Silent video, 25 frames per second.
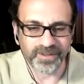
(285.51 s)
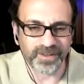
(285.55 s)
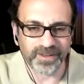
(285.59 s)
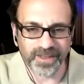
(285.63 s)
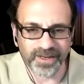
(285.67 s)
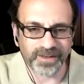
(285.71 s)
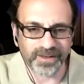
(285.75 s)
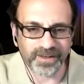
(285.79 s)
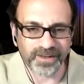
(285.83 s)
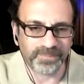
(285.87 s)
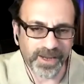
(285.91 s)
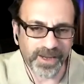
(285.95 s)

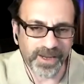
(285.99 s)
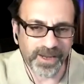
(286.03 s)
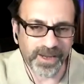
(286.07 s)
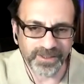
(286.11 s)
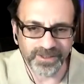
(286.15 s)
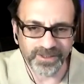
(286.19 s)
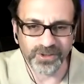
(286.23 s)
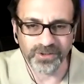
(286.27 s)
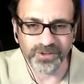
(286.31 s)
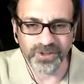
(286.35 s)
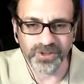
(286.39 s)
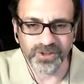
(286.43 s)
getting paid
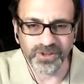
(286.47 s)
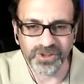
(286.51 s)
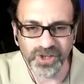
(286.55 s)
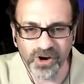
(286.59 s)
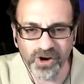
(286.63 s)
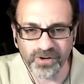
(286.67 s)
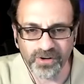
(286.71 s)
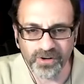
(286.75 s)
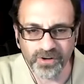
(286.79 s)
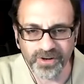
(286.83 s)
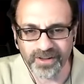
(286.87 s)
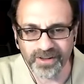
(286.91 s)
to do the
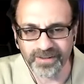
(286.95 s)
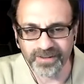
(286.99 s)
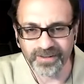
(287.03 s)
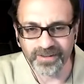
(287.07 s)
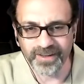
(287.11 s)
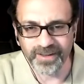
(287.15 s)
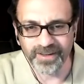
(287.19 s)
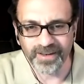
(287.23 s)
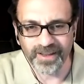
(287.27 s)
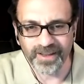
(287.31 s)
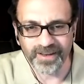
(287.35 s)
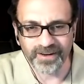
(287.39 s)
show and all,
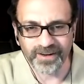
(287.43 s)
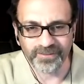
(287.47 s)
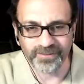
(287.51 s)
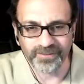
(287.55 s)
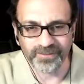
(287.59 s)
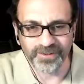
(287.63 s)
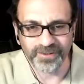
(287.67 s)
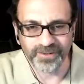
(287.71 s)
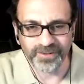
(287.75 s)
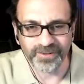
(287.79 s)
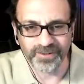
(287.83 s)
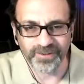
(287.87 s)
and, and
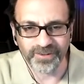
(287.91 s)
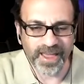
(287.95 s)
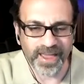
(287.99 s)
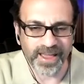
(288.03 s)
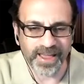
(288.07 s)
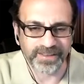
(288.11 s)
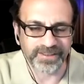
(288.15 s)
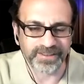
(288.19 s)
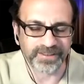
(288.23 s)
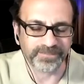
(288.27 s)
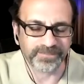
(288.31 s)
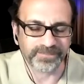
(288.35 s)
everything like
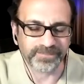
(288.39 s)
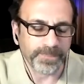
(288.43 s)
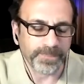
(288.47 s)
that. And,